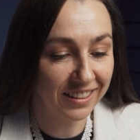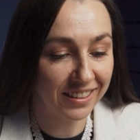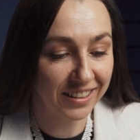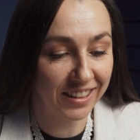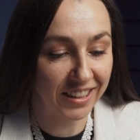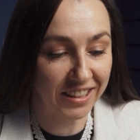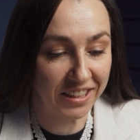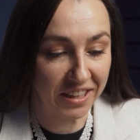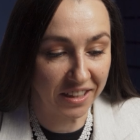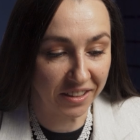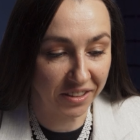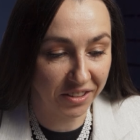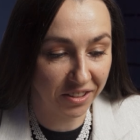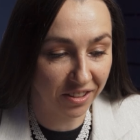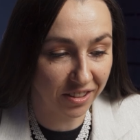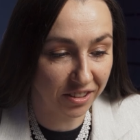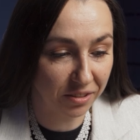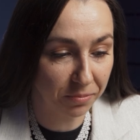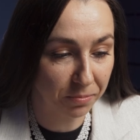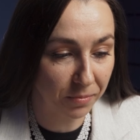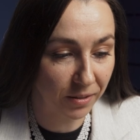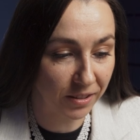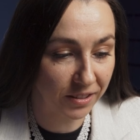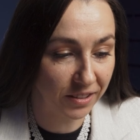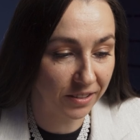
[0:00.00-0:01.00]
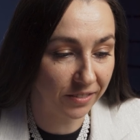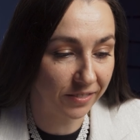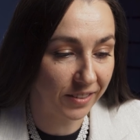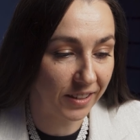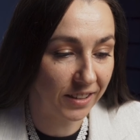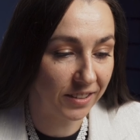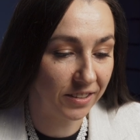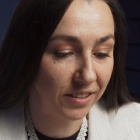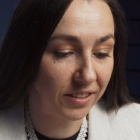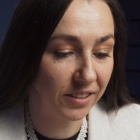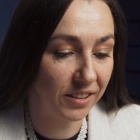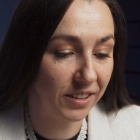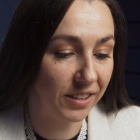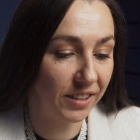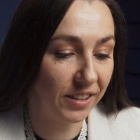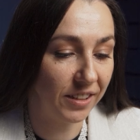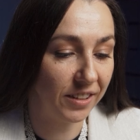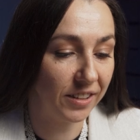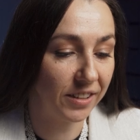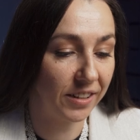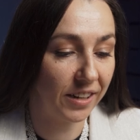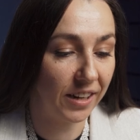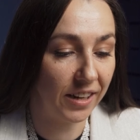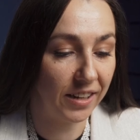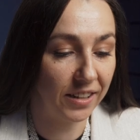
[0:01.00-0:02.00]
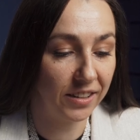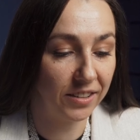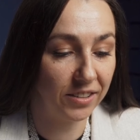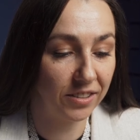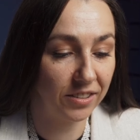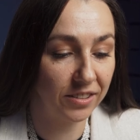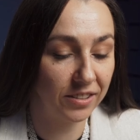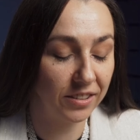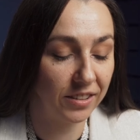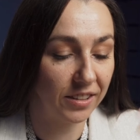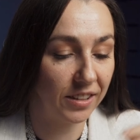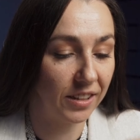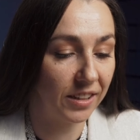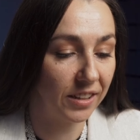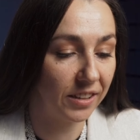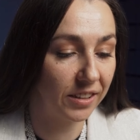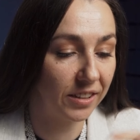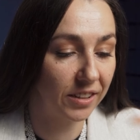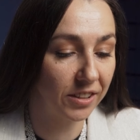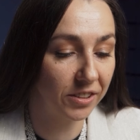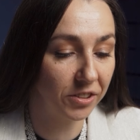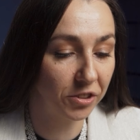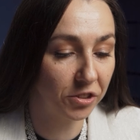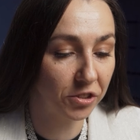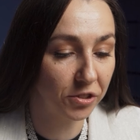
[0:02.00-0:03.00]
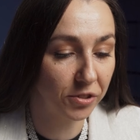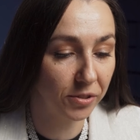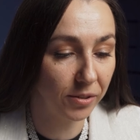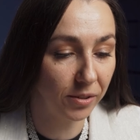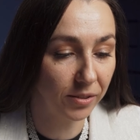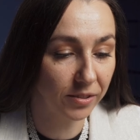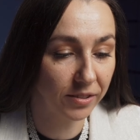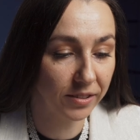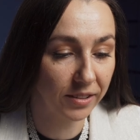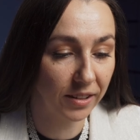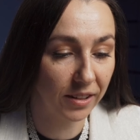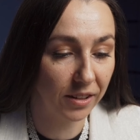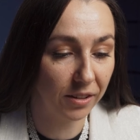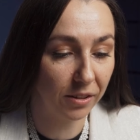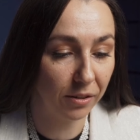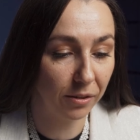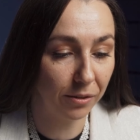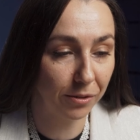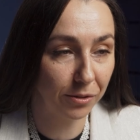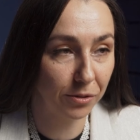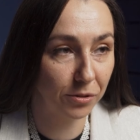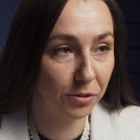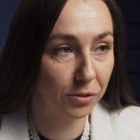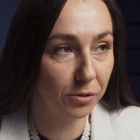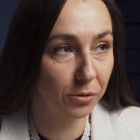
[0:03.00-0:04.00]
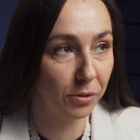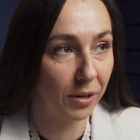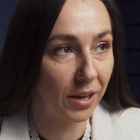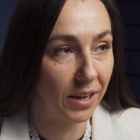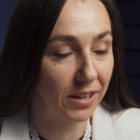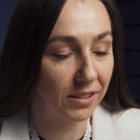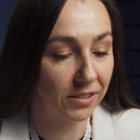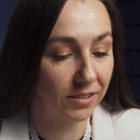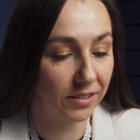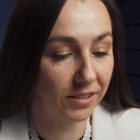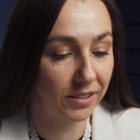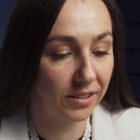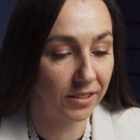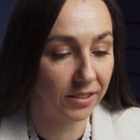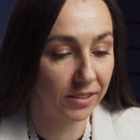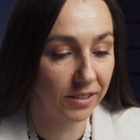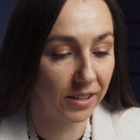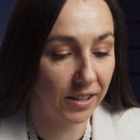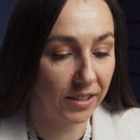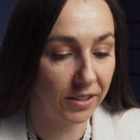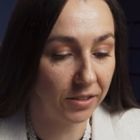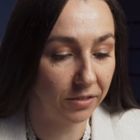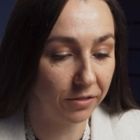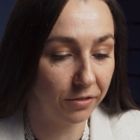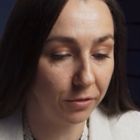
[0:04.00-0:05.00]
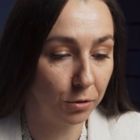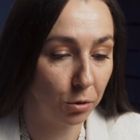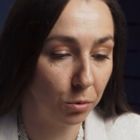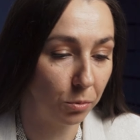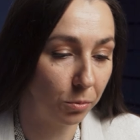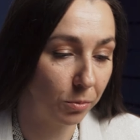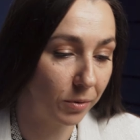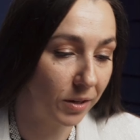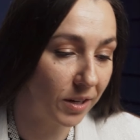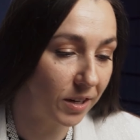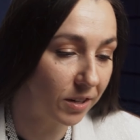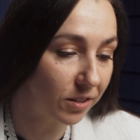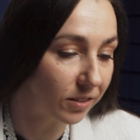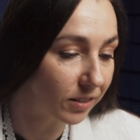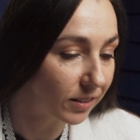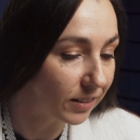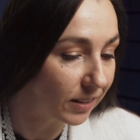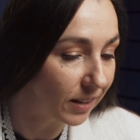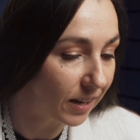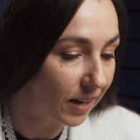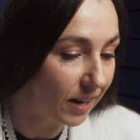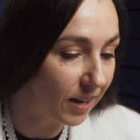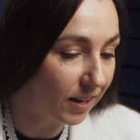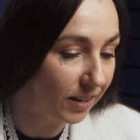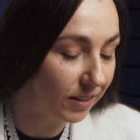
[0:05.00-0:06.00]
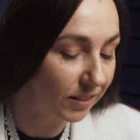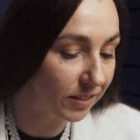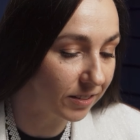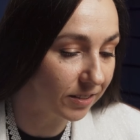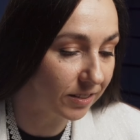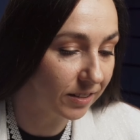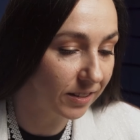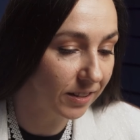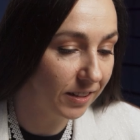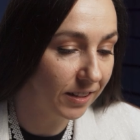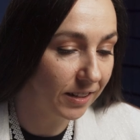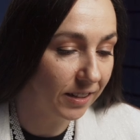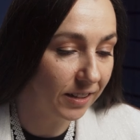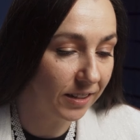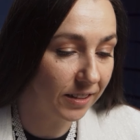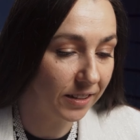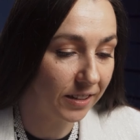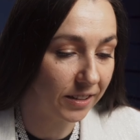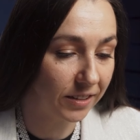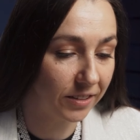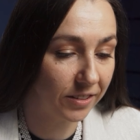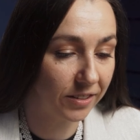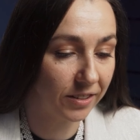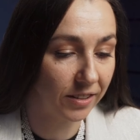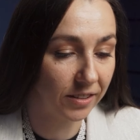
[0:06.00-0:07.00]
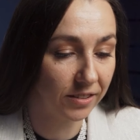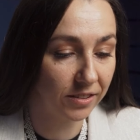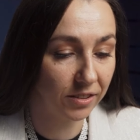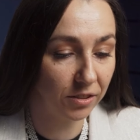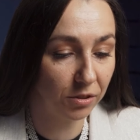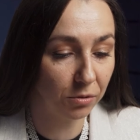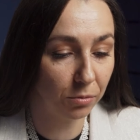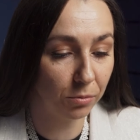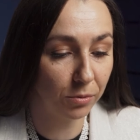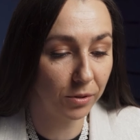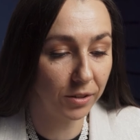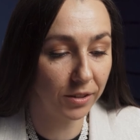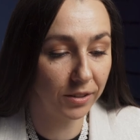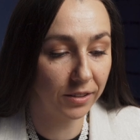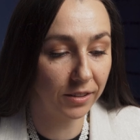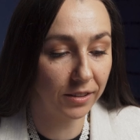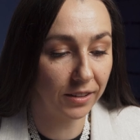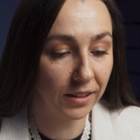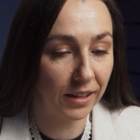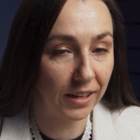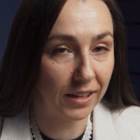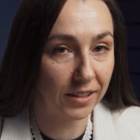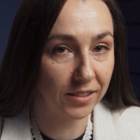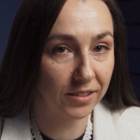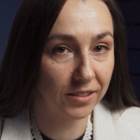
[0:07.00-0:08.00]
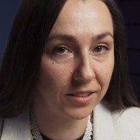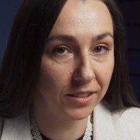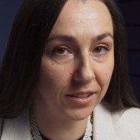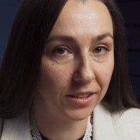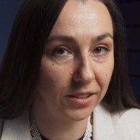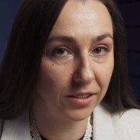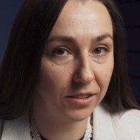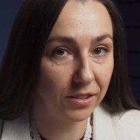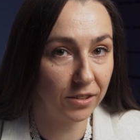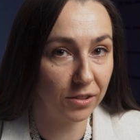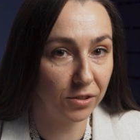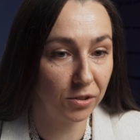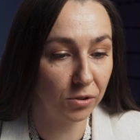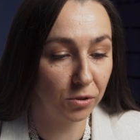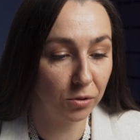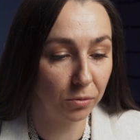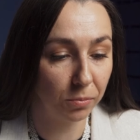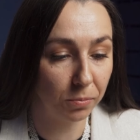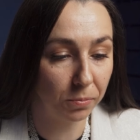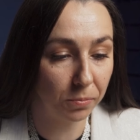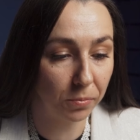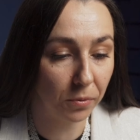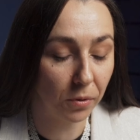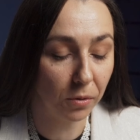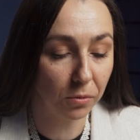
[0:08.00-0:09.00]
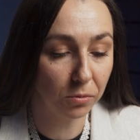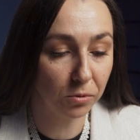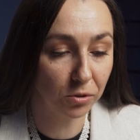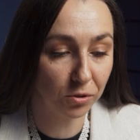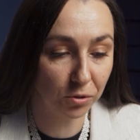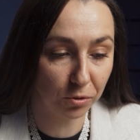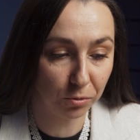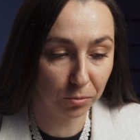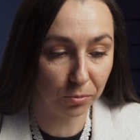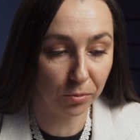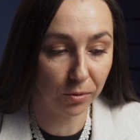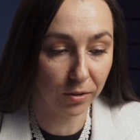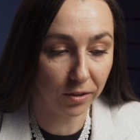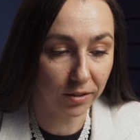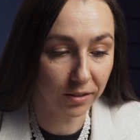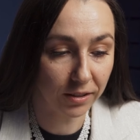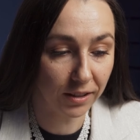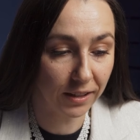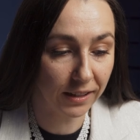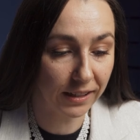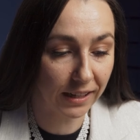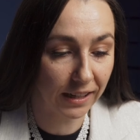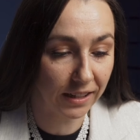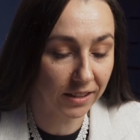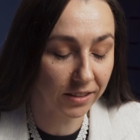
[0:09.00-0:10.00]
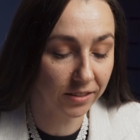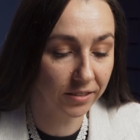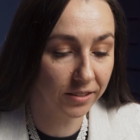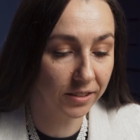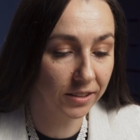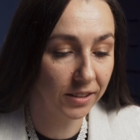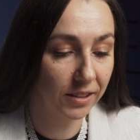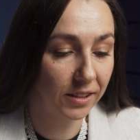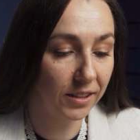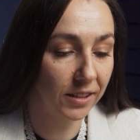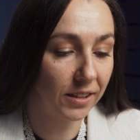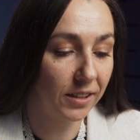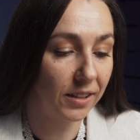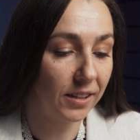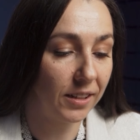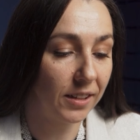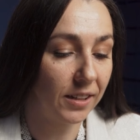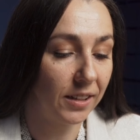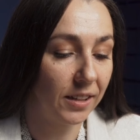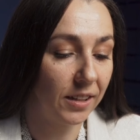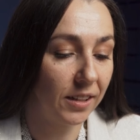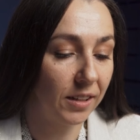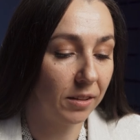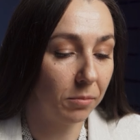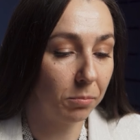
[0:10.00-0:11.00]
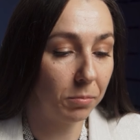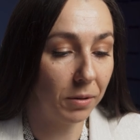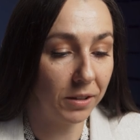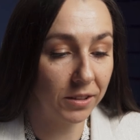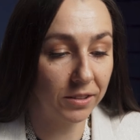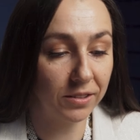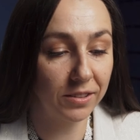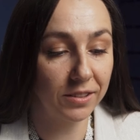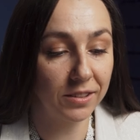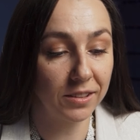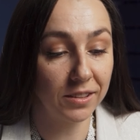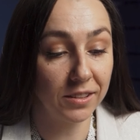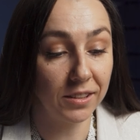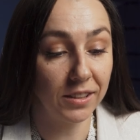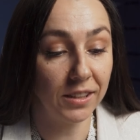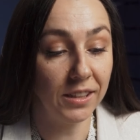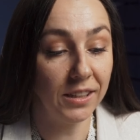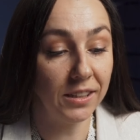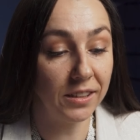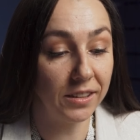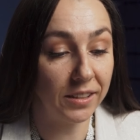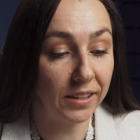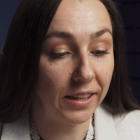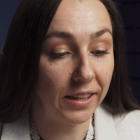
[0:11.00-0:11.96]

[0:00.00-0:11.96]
that are not motivated here, and controls are also has this kind of weird light that doesn't work as it's supposed to work, I guess. But in